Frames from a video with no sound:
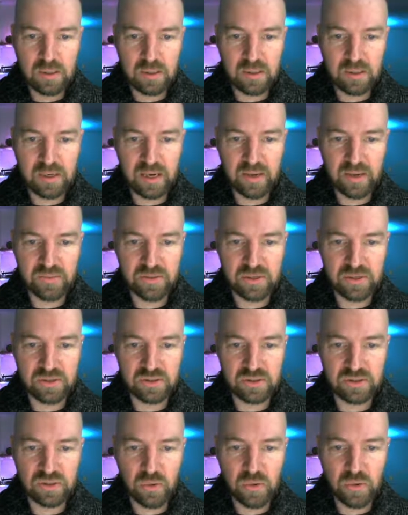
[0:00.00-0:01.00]
Now the
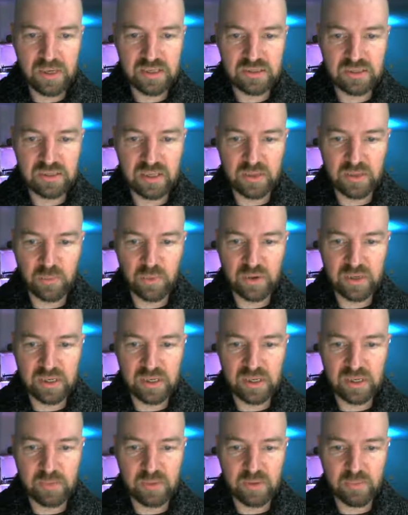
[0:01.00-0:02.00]
joint that we're
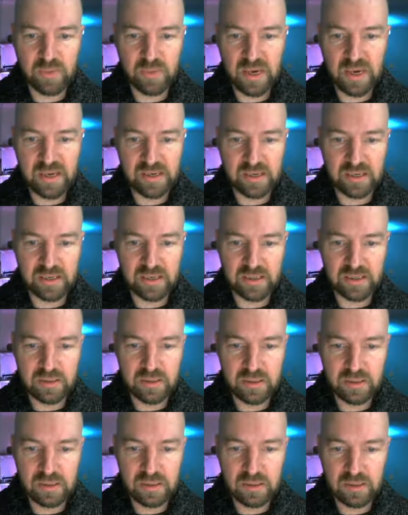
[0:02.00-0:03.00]
going to be
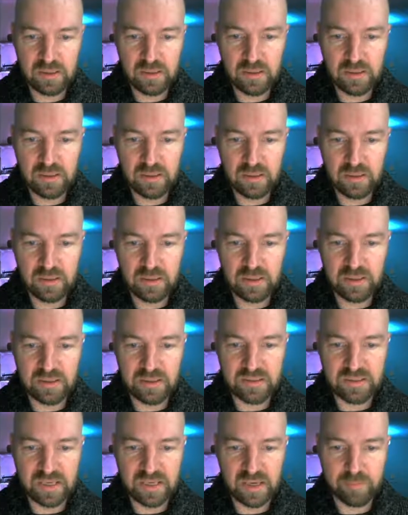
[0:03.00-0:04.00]
making
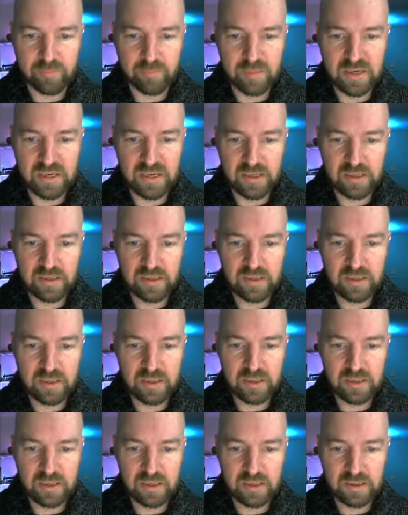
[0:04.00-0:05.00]
is a
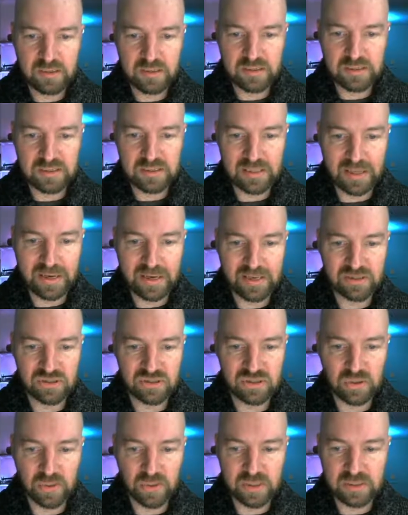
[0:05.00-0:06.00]
pin slot
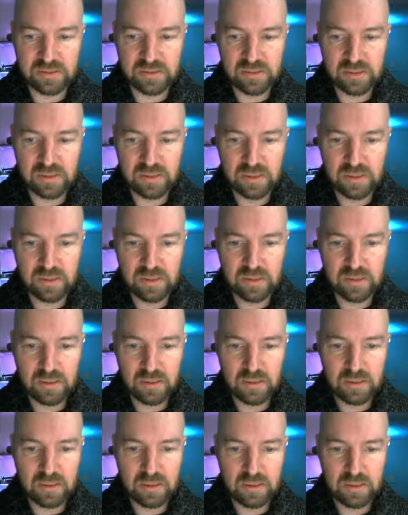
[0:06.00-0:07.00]
joint.
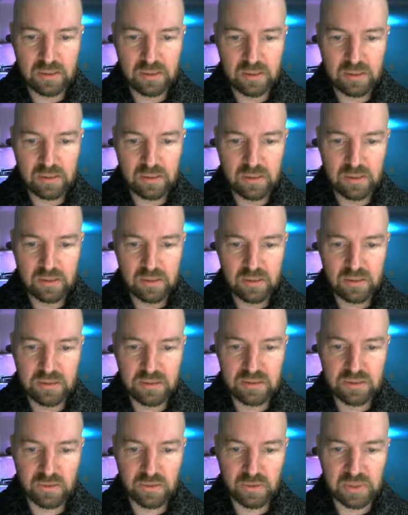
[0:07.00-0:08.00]

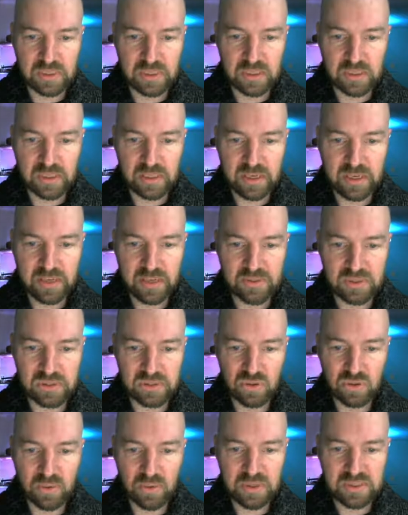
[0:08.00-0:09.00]
So we can click on the
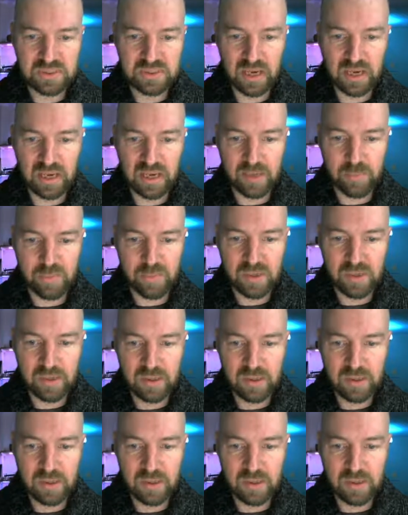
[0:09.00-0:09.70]
joint type